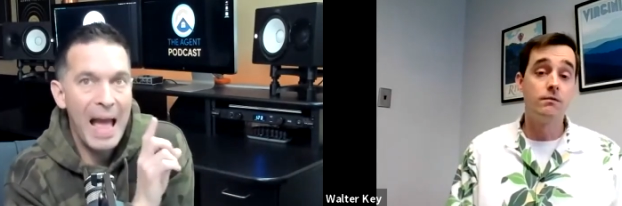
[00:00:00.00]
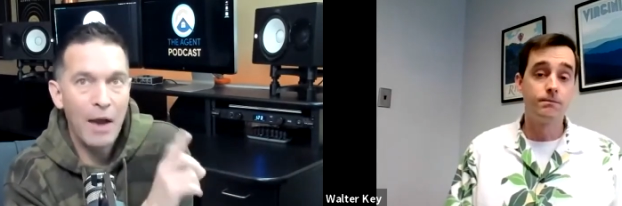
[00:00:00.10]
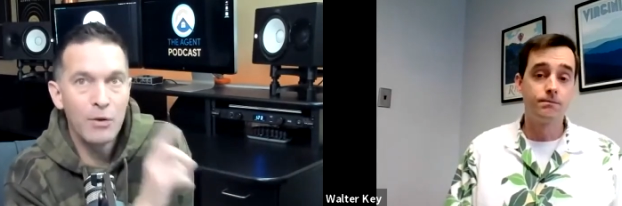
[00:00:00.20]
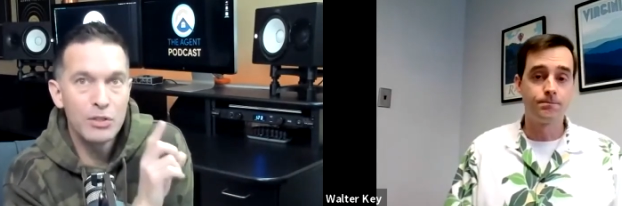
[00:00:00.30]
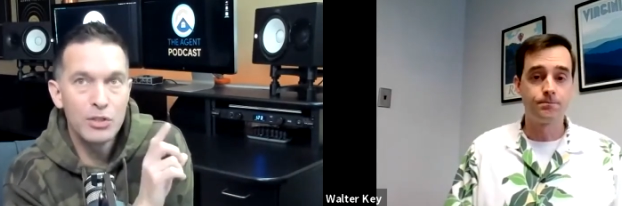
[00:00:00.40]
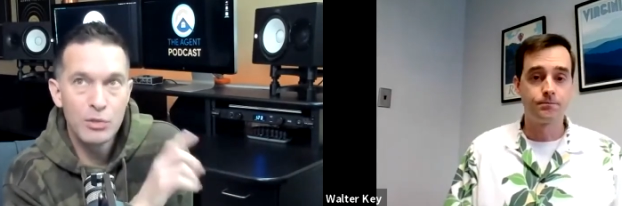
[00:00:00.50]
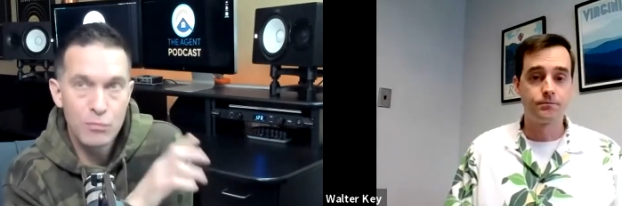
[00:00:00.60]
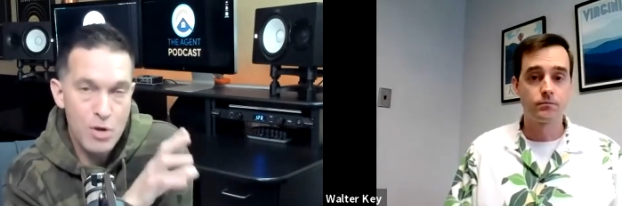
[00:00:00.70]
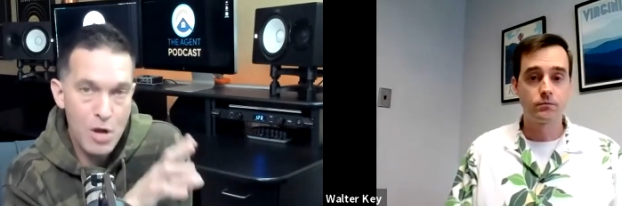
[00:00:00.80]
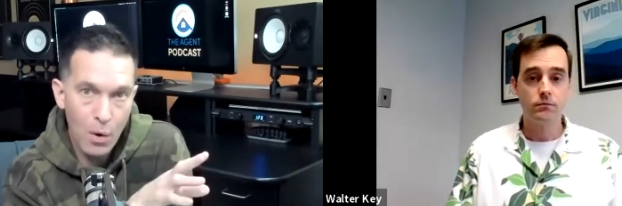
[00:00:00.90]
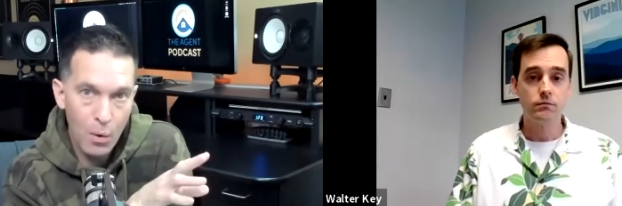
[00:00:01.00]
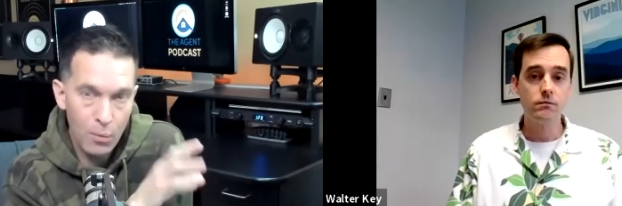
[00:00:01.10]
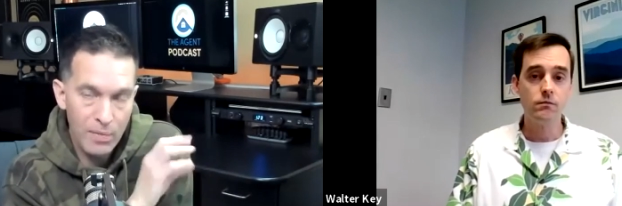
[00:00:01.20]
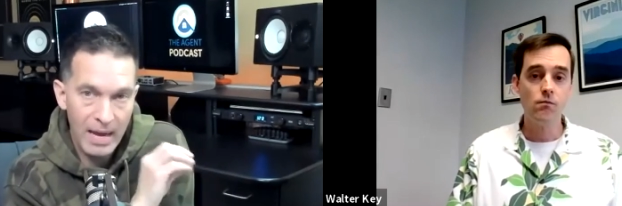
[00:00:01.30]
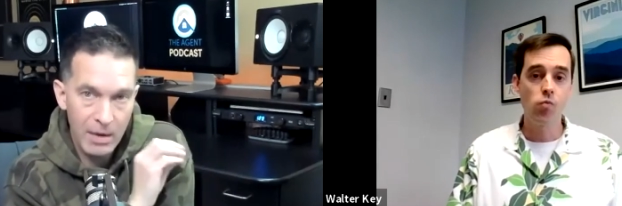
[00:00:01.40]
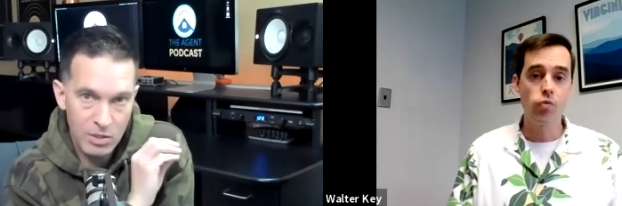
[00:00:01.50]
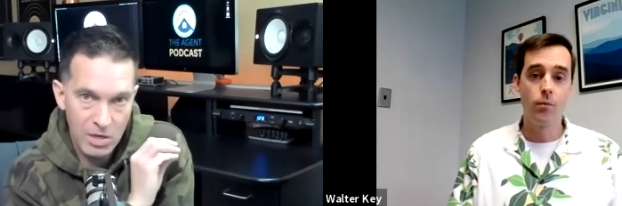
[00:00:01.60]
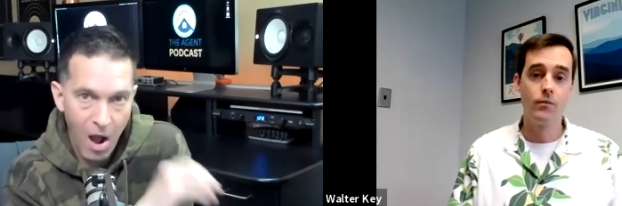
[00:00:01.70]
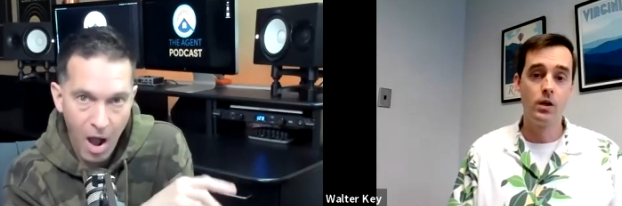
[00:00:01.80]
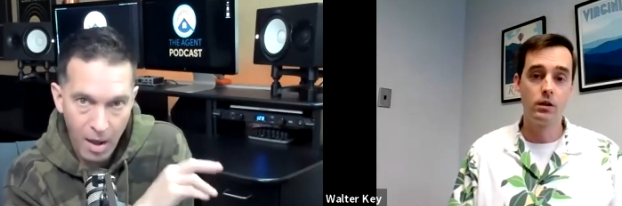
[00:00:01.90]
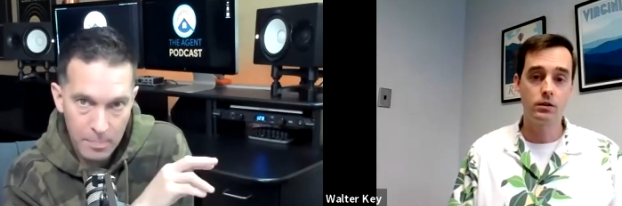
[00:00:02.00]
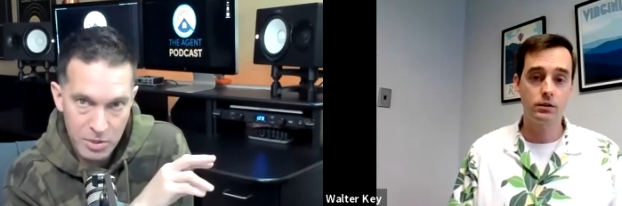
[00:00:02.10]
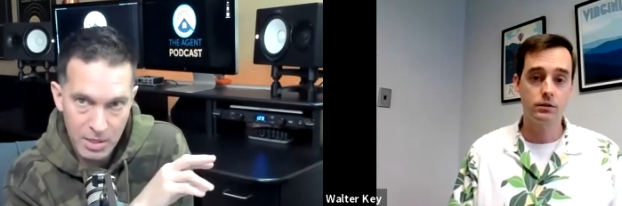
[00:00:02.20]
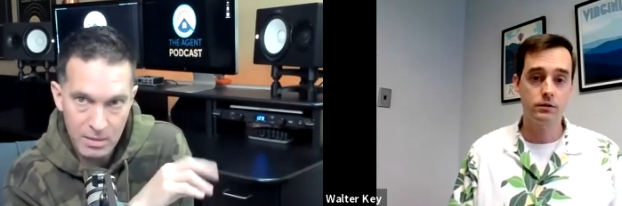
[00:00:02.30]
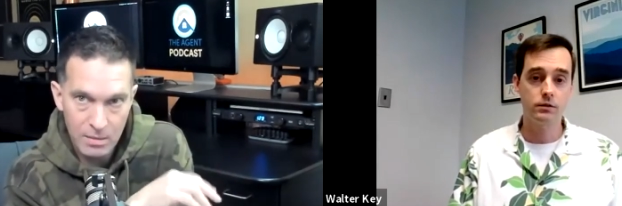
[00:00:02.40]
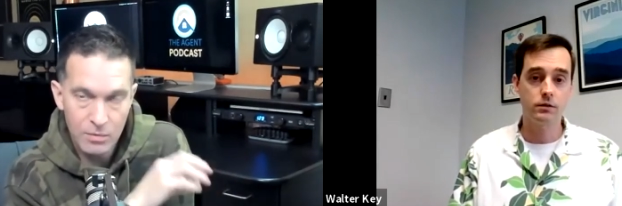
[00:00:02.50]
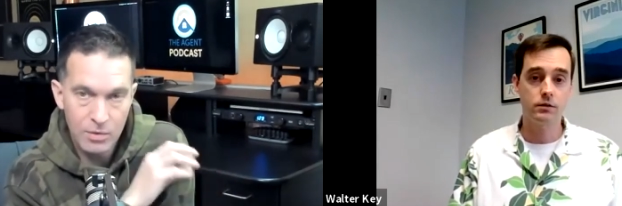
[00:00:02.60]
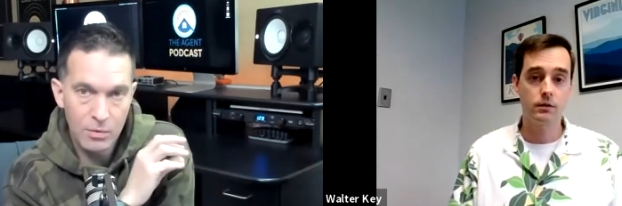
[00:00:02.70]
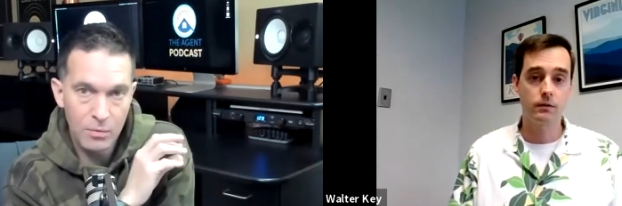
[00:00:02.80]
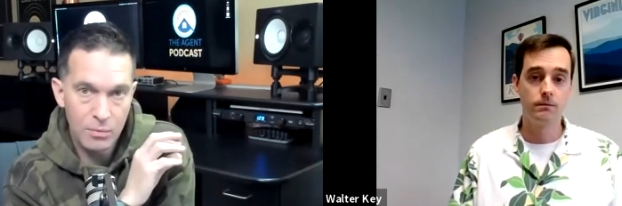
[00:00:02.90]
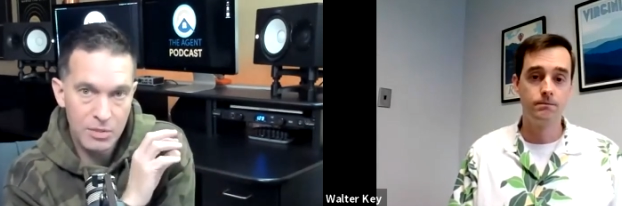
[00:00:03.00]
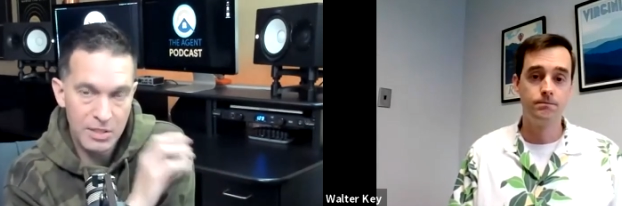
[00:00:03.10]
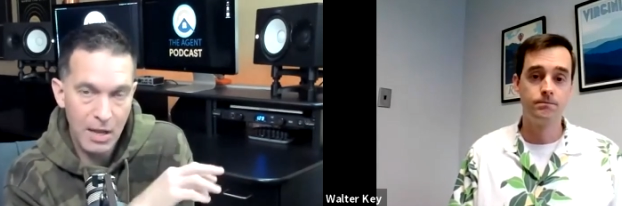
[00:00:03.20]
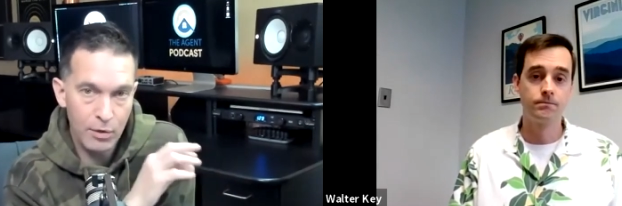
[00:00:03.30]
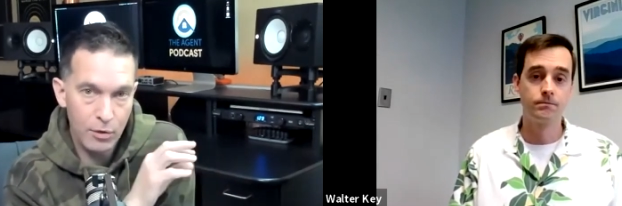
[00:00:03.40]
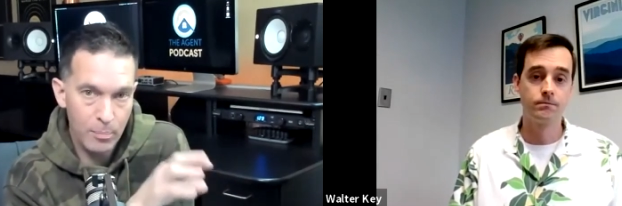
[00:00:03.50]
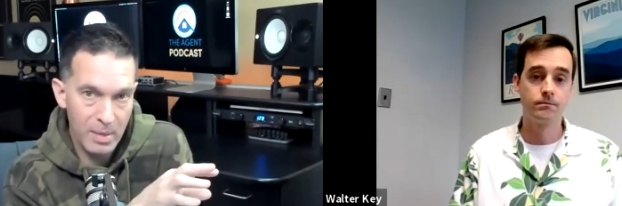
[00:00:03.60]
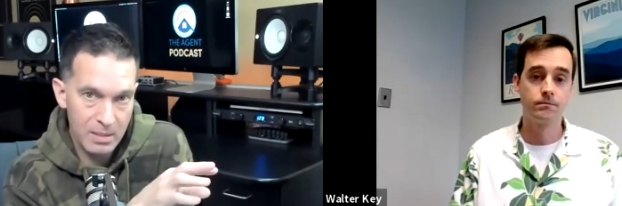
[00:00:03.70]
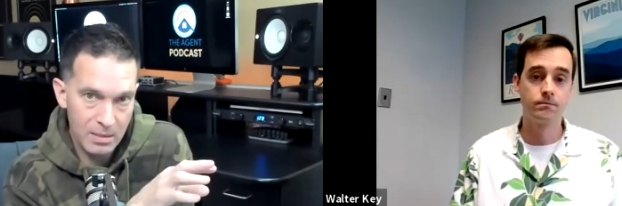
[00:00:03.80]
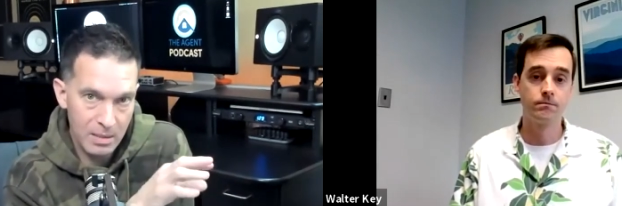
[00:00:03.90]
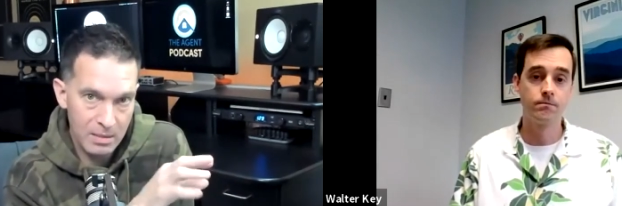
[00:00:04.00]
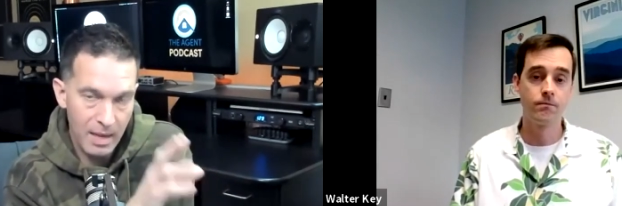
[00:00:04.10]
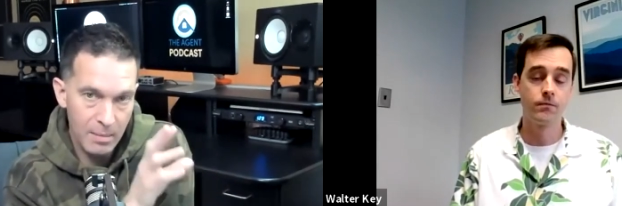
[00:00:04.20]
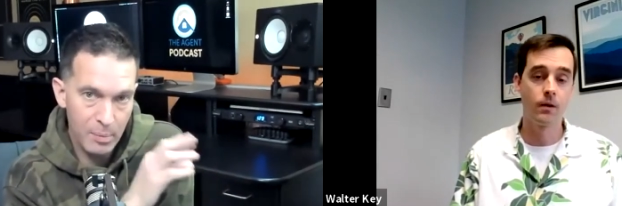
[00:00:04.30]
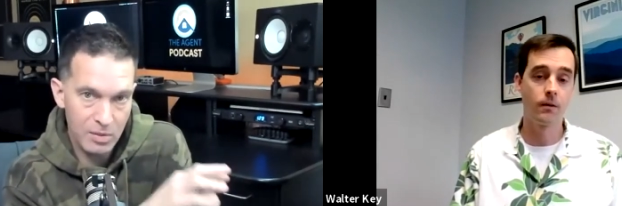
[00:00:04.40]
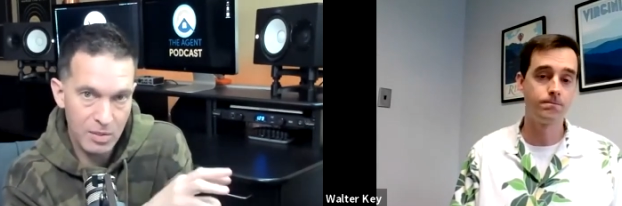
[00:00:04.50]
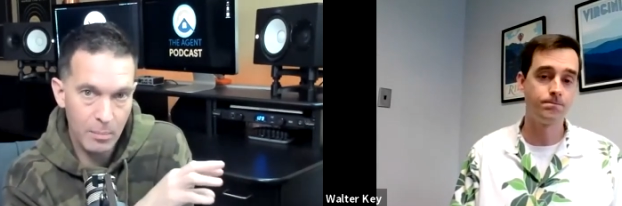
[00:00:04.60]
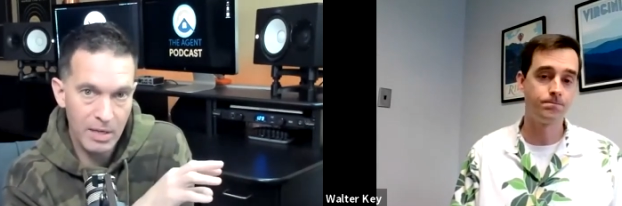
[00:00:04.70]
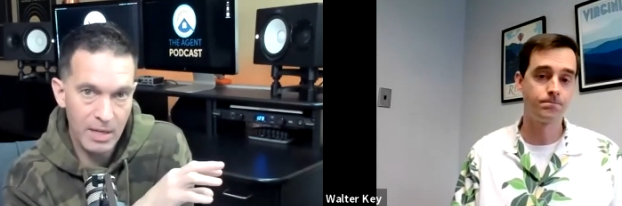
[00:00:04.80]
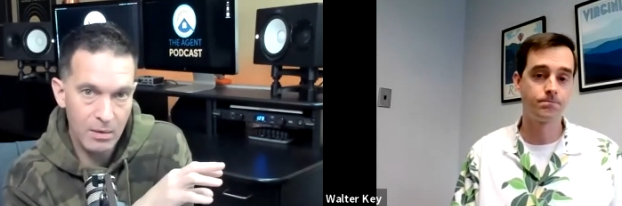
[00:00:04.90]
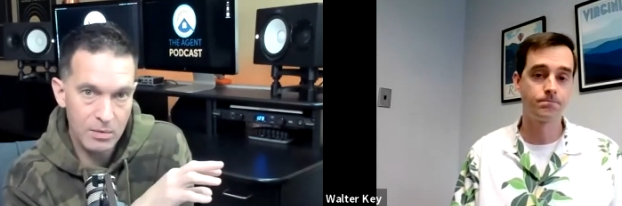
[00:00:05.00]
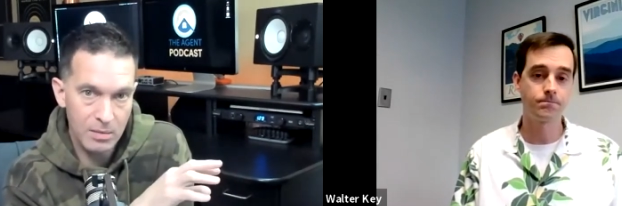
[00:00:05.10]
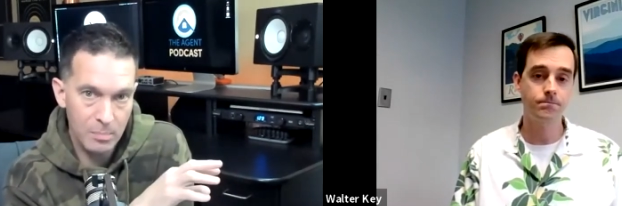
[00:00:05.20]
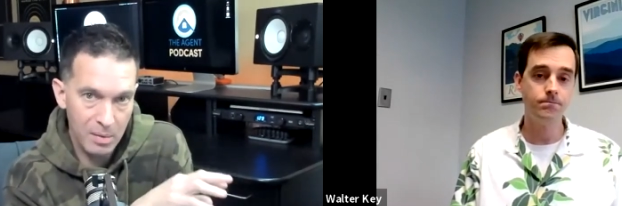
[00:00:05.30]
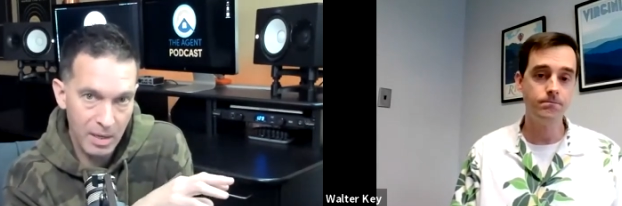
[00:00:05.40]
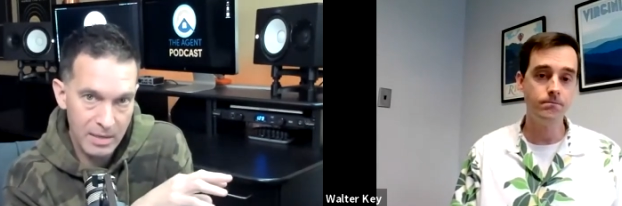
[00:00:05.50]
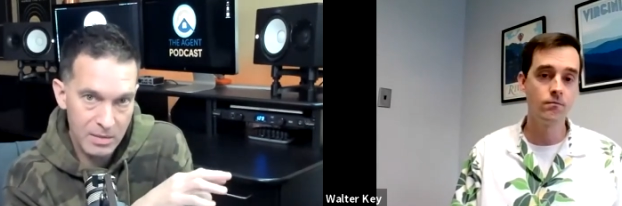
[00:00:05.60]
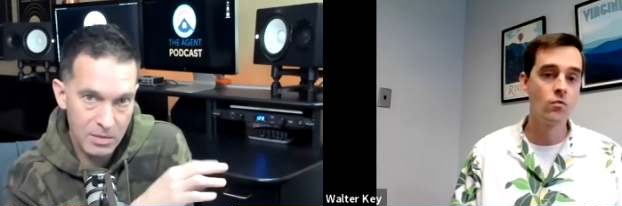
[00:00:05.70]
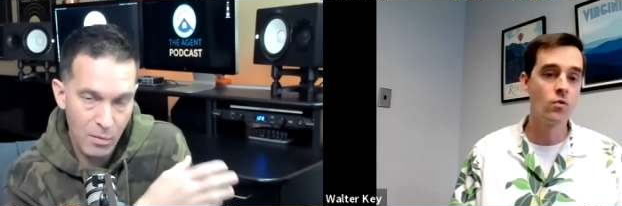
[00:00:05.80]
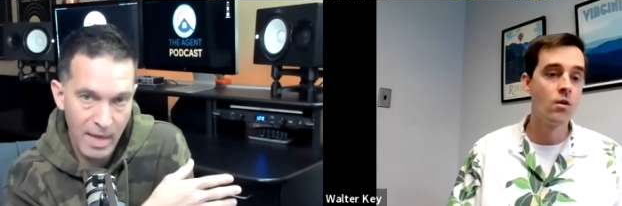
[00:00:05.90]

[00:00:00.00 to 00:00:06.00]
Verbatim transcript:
Speaker 1: How did you know that it was an option to sell your business and put somebody else in place so